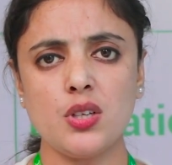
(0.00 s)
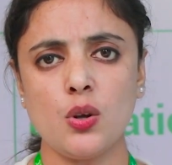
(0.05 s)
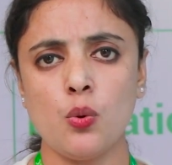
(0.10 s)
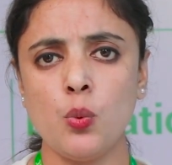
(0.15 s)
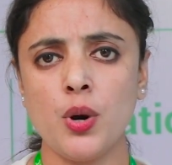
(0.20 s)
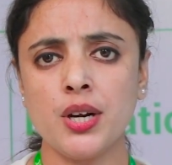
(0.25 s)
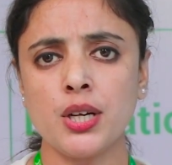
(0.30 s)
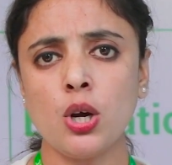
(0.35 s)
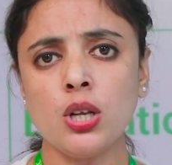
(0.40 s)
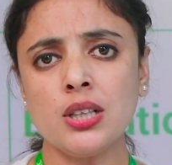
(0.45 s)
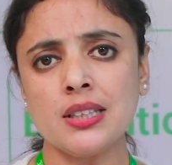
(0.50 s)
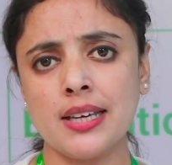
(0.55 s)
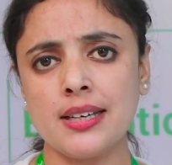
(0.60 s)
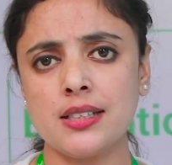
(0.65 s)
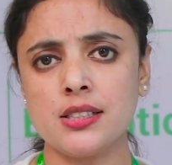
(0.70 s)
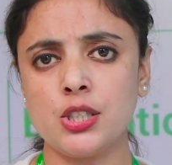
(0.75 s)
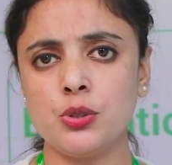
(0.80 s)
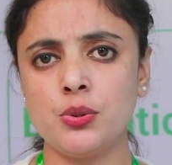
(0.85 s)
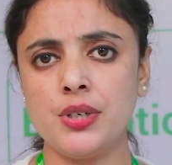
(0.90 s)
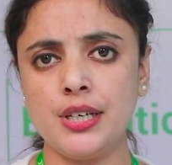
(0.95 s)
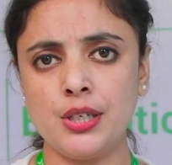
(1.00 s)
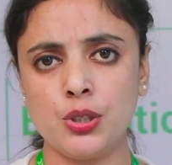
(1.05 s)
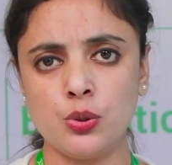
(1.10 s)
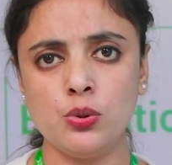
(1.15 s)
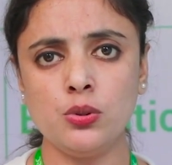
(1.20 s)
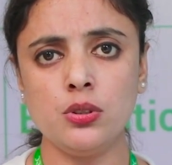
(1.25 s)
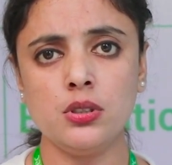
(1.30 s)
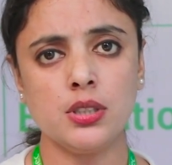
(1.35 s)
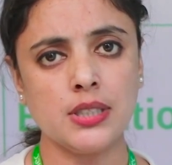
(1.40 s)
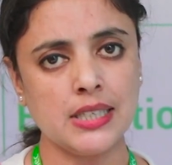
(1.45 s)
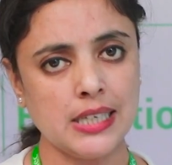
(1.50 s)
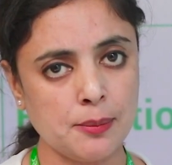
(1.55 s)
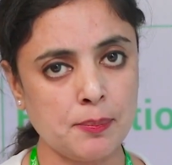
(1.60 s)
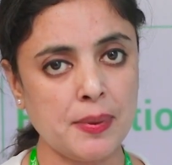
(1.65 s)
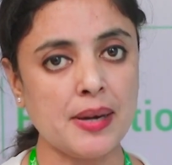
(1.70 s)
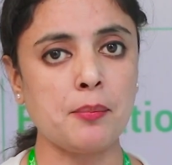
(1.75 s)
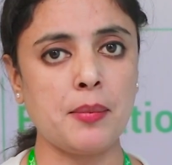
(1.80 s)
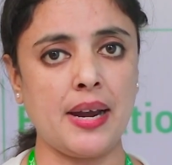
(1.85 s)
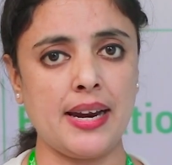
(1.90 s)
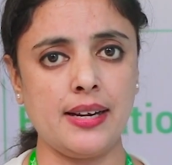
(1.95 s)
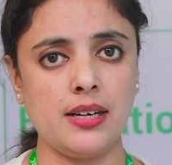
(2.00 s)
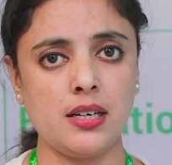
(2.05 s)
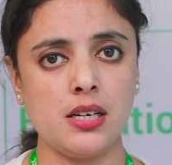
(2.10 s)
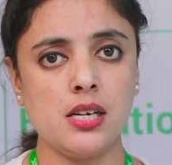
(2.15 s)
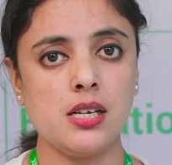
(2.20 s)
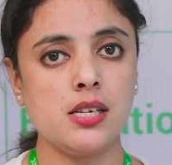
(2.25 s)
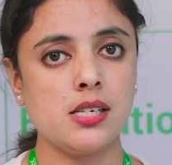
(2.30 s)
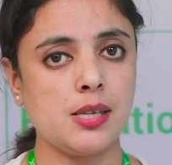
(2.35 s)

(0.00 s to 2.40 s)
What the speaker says: what all things you need to keep in mind.